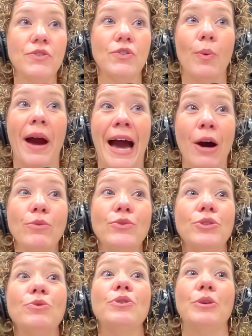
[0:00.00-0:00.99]
So how
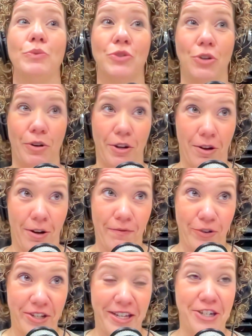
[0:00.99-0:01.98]
do you start a
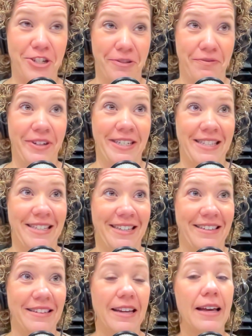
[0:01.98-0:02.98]
conversation,
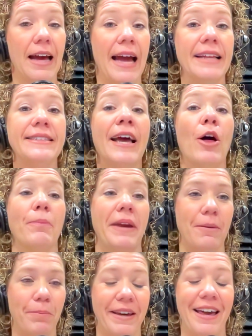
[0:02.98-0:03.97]
Francine? Tell
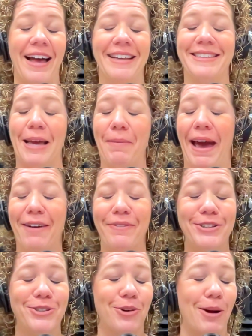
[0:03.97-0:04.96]
me, because I'm
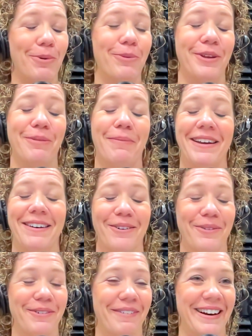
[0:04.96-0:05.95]
having trouble with my young
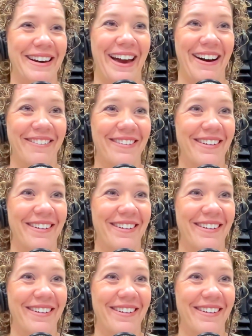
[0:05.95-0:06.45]
one right now.